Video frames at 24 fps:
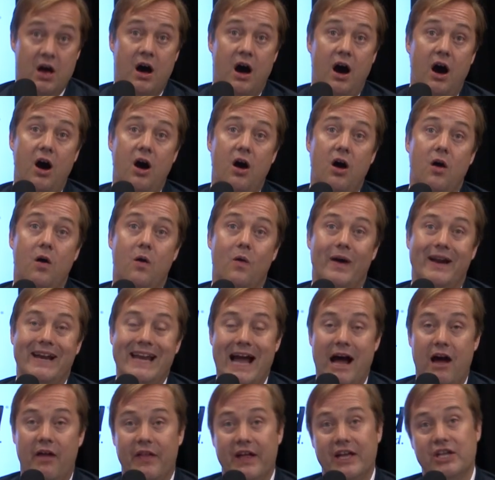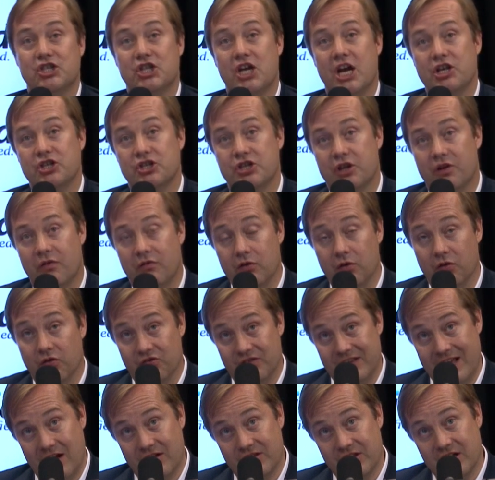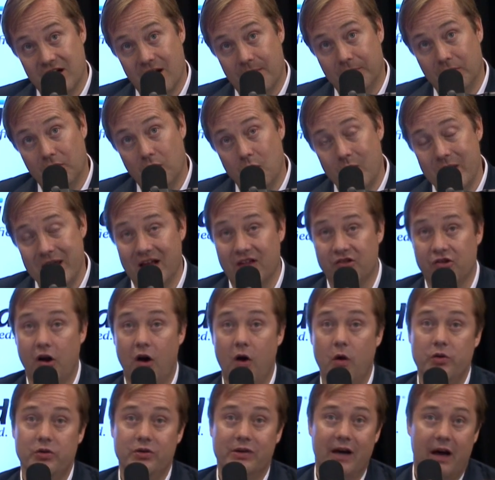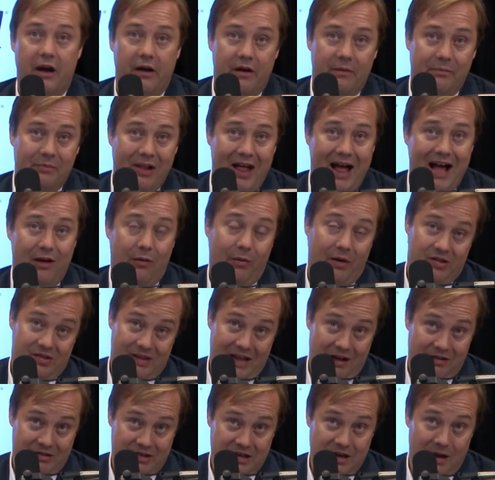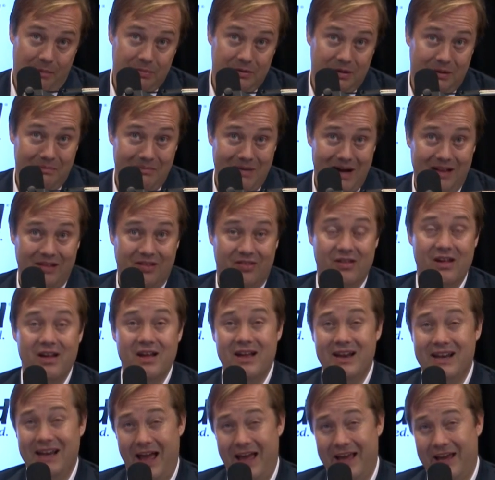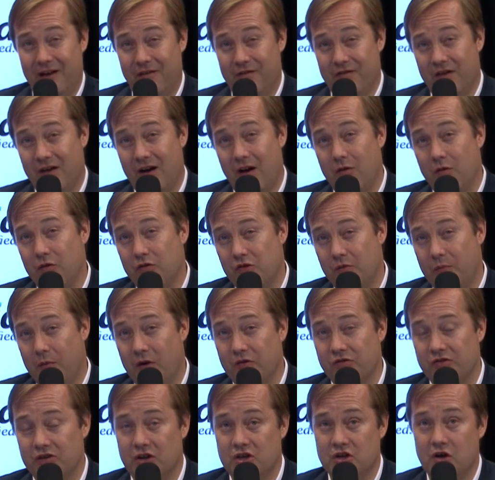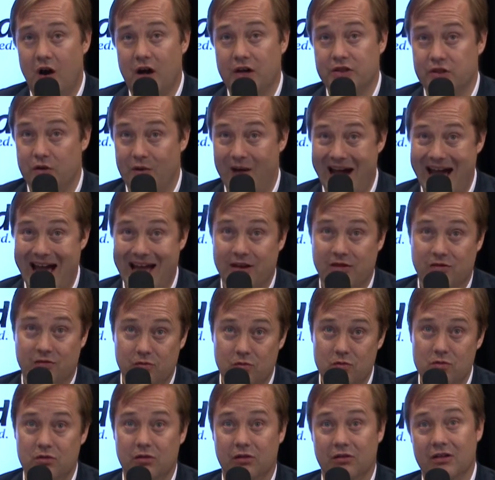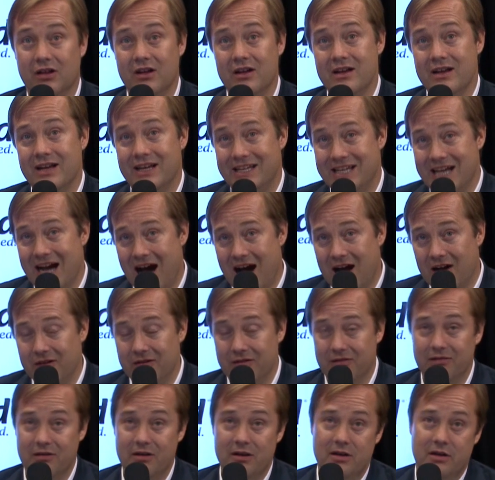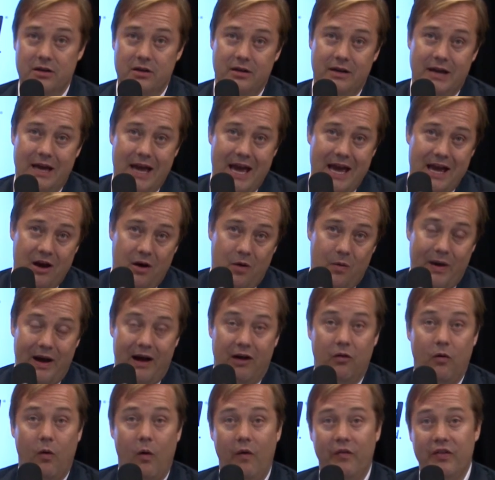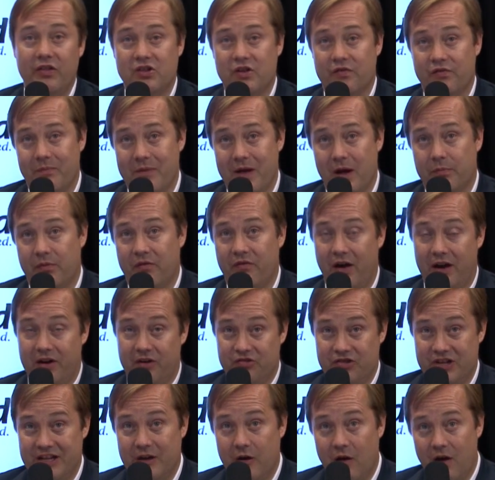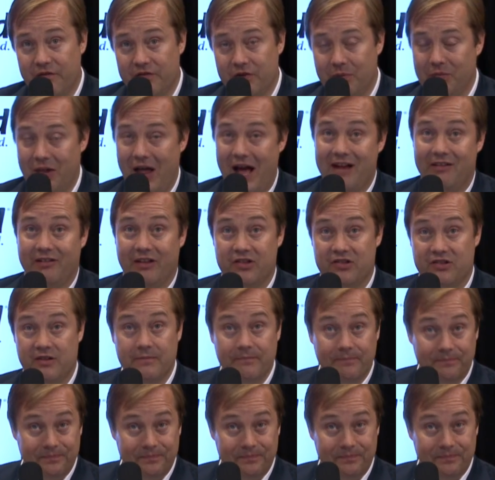Oh, and now they changed their rules. Now it's a couple of weeks. Oh, you got on a blacklist. Now it's a couple of months. Now you got to figure out who's the person you talk to at Google, Yahoo, AOL, all these different mail providers to get off the blacklist.